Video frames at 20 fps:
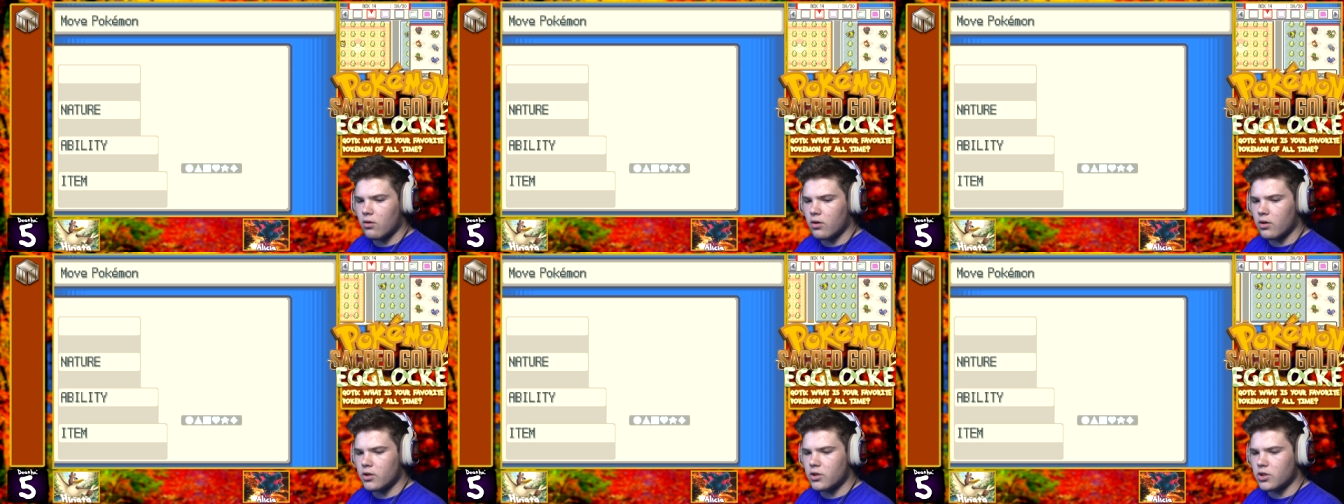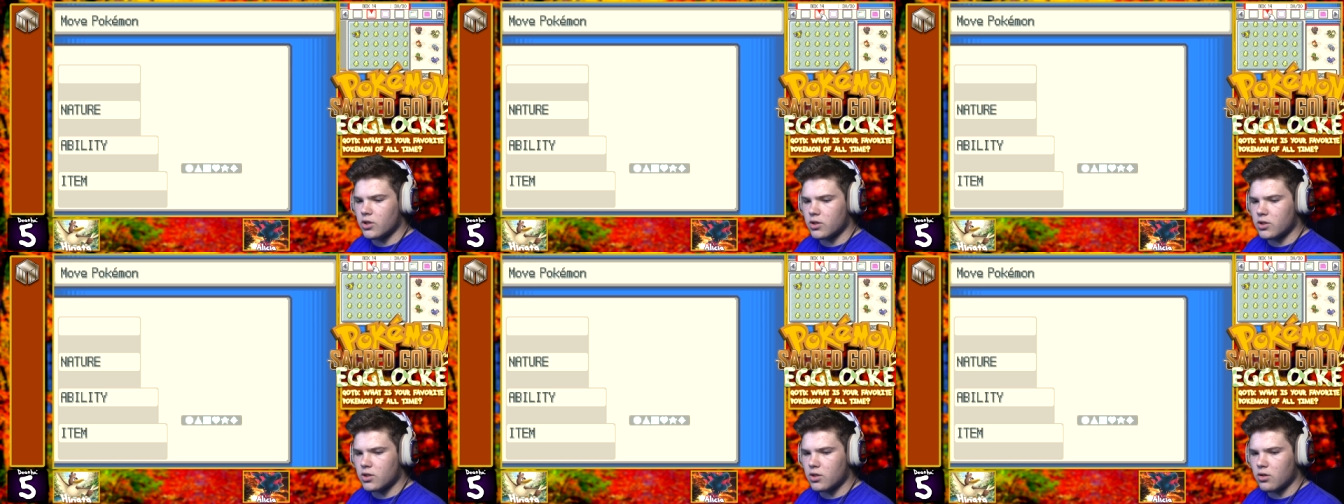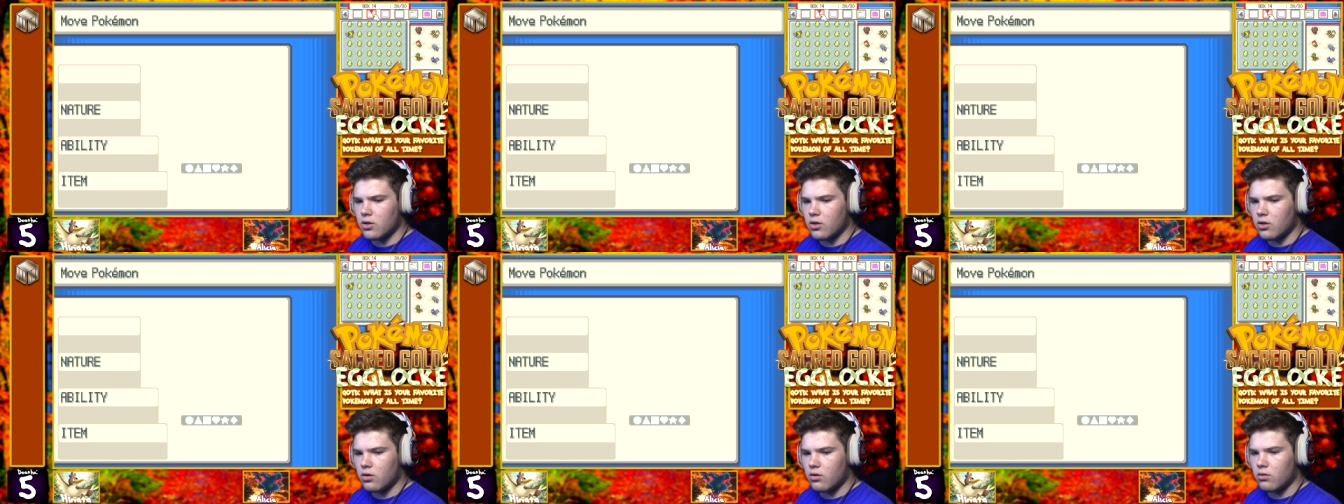It's just,
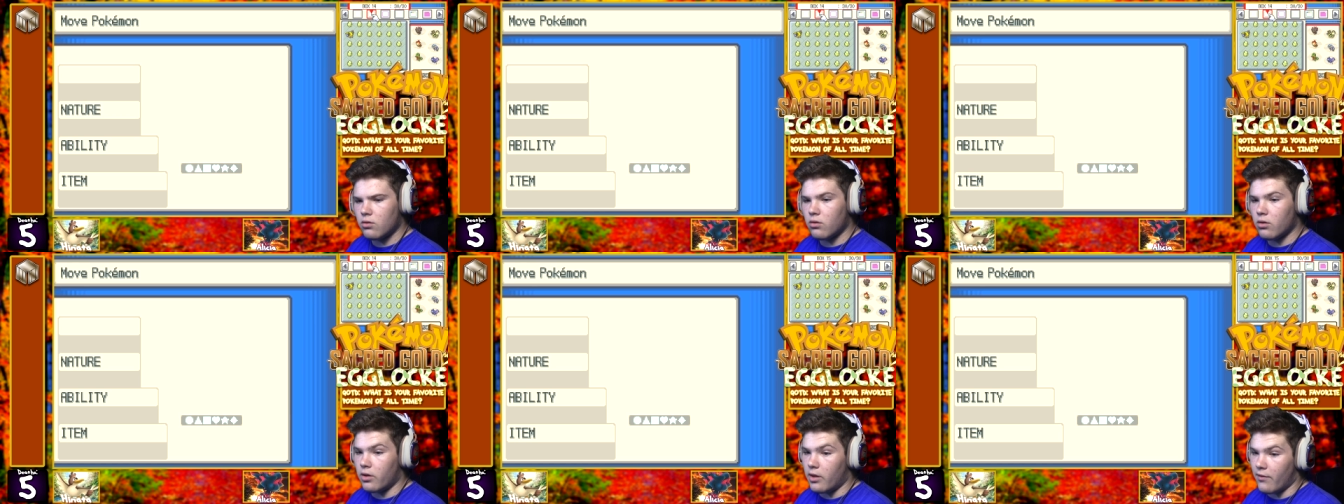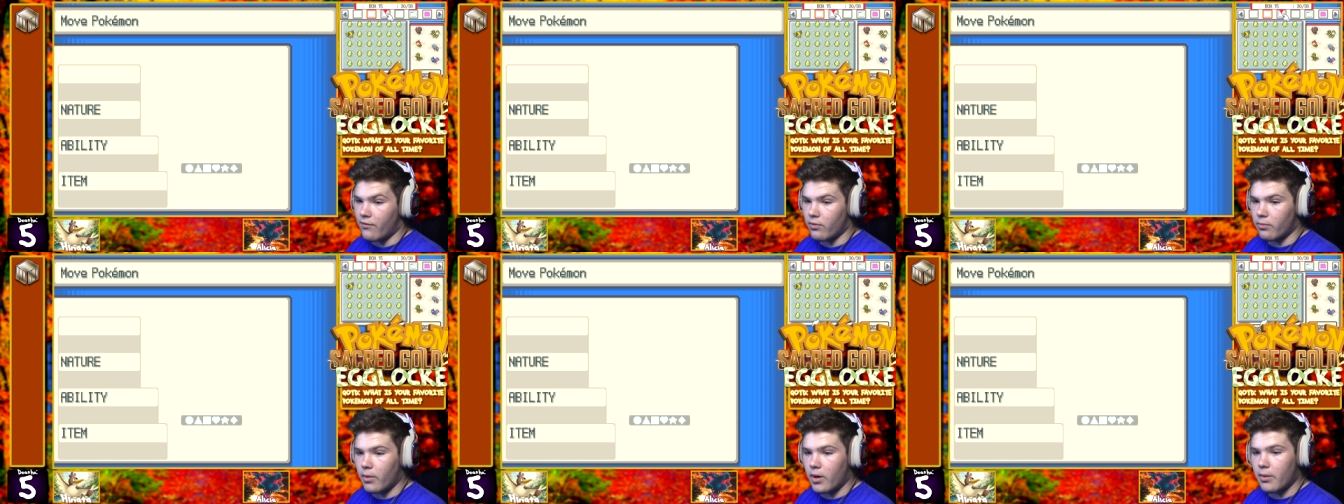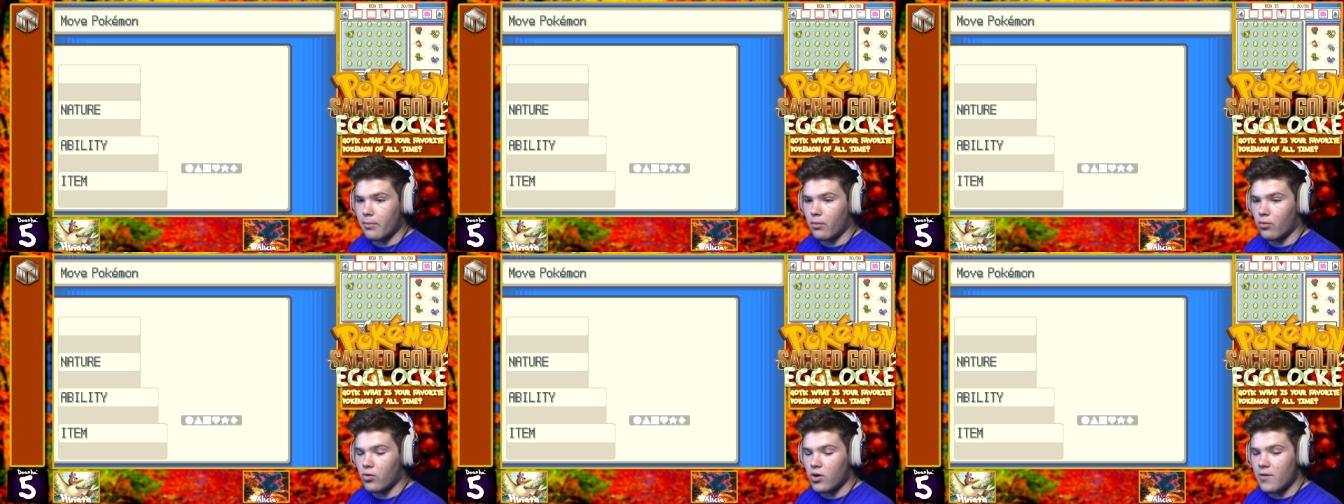never
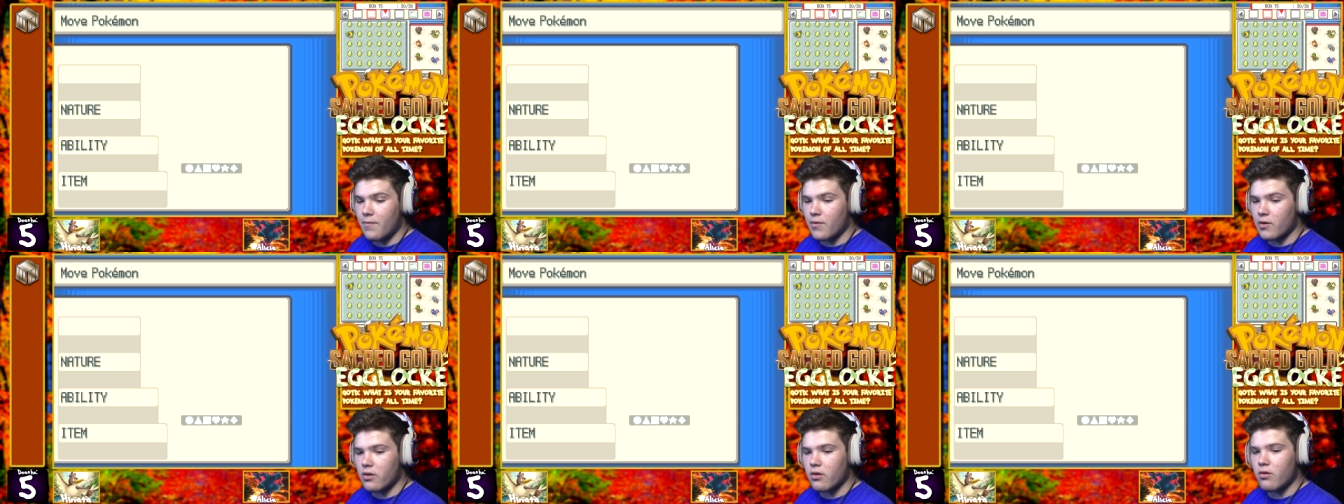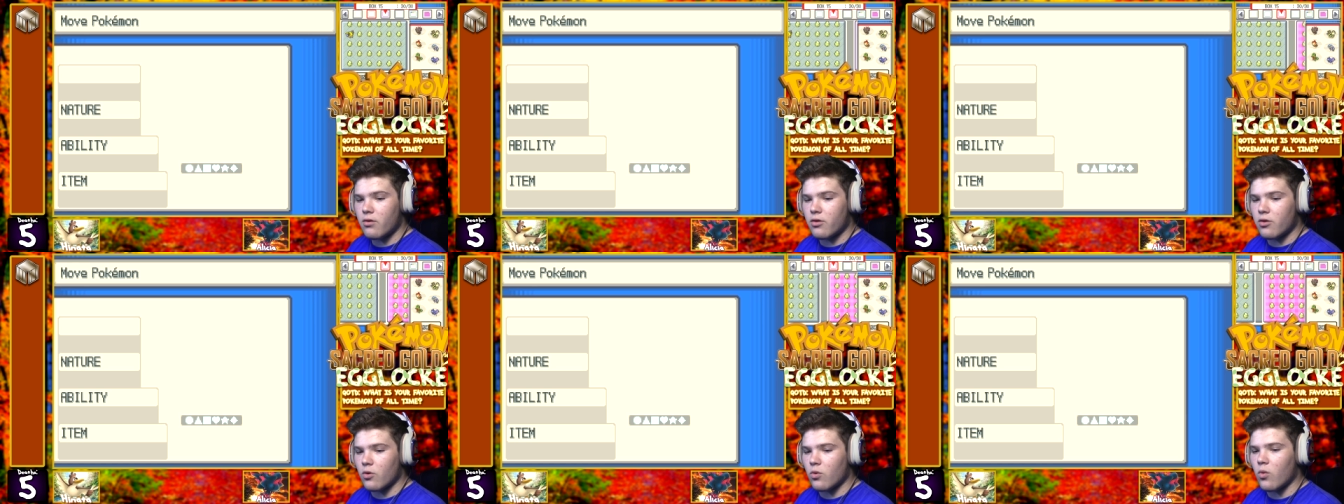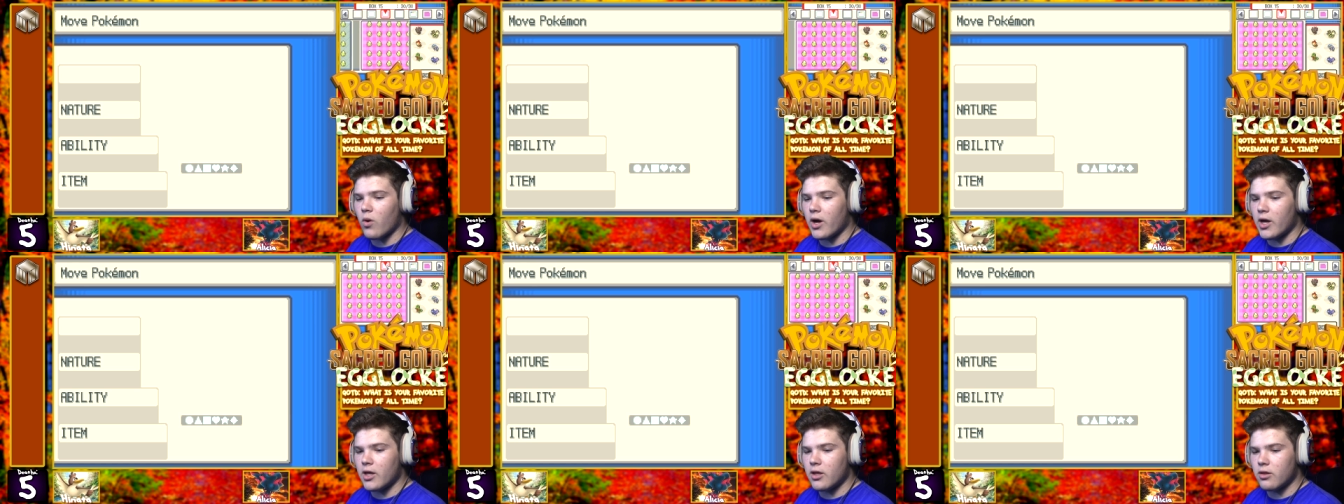mind, Mareep is also
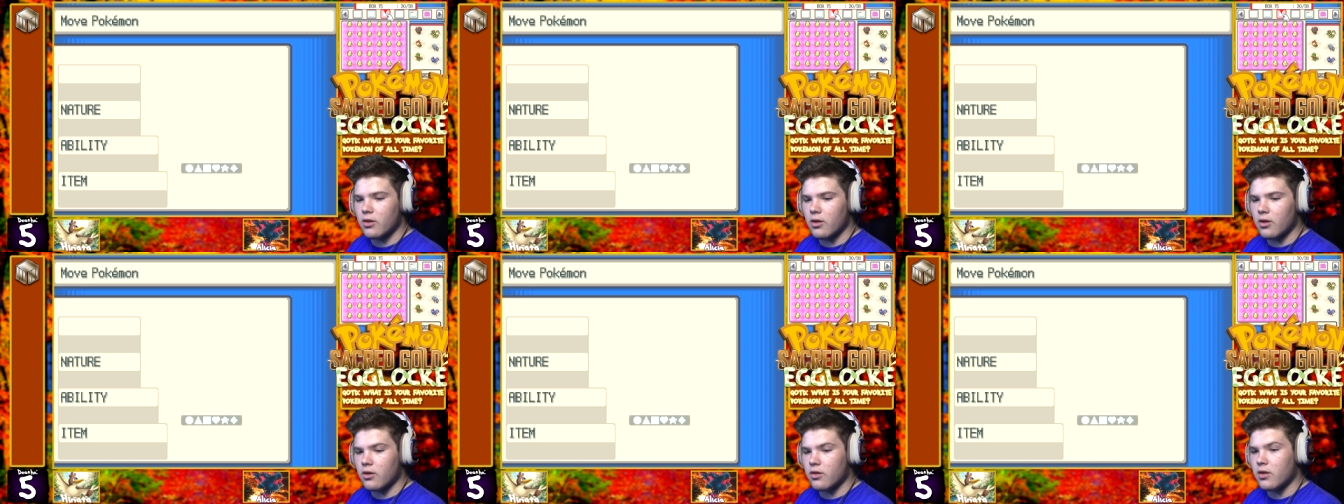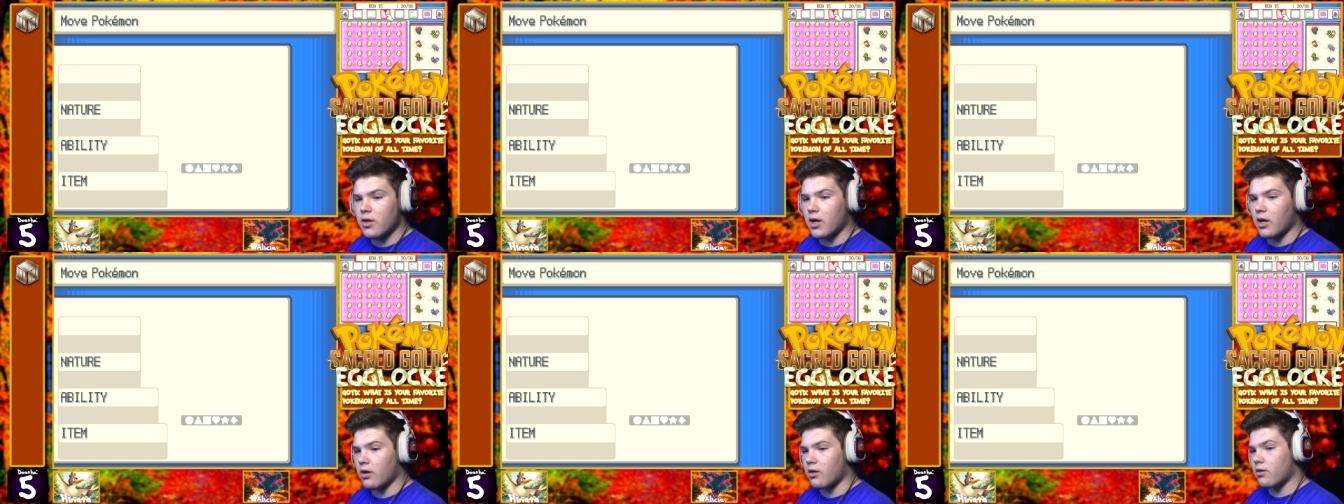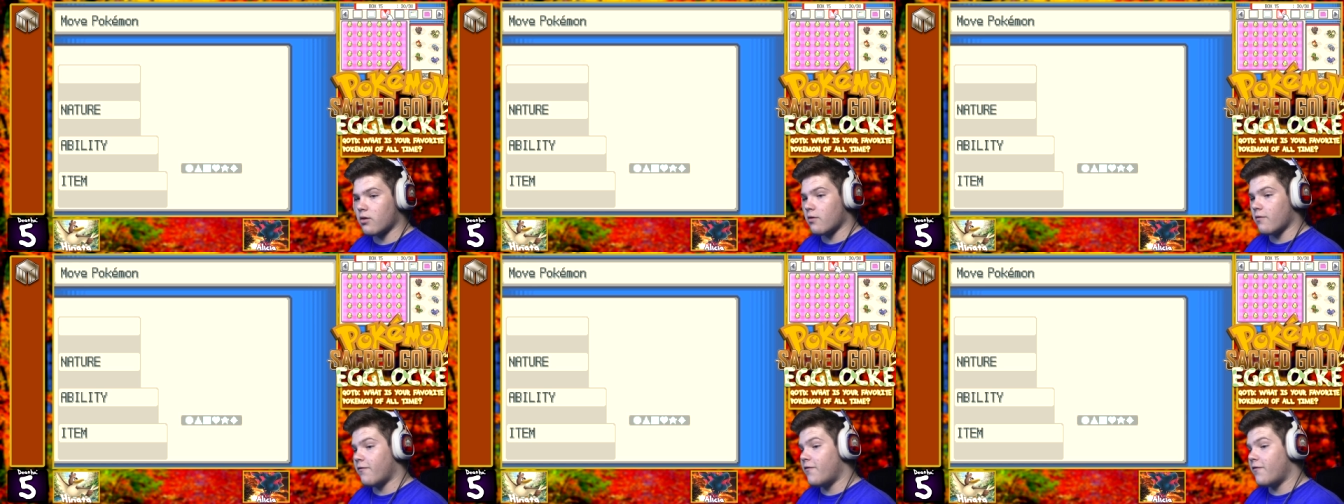white in the thing. So